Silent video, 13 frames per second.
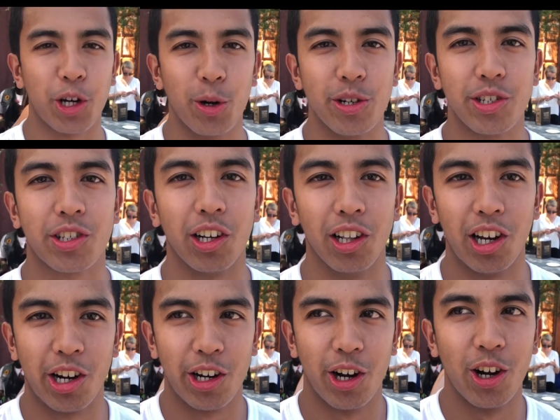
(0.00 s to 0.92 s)
Joe
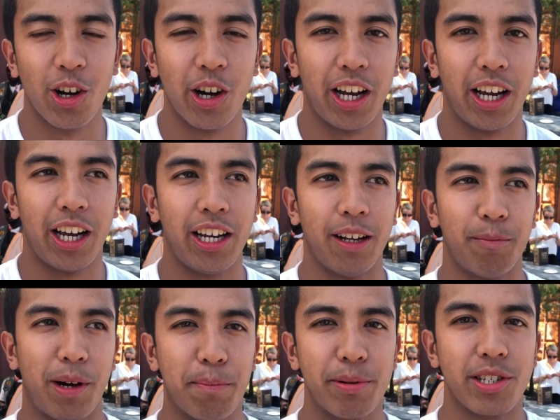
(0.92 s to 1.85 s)
Descalardo, and
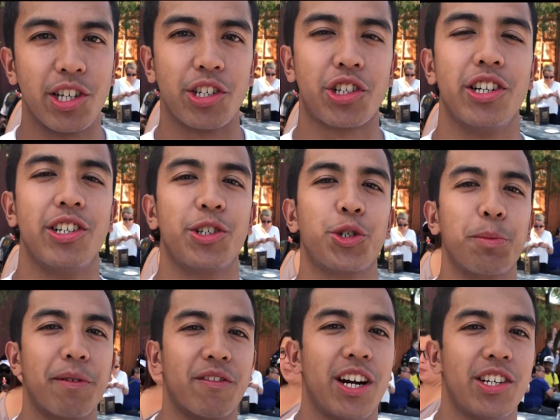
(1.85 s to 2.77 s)
my position is
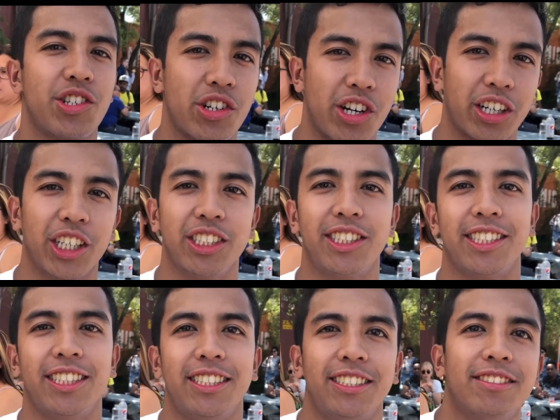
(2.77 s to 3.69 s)
supervisor at
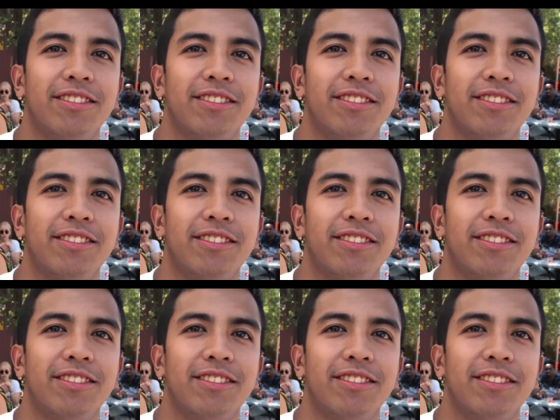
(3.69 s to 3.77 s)
Goodson.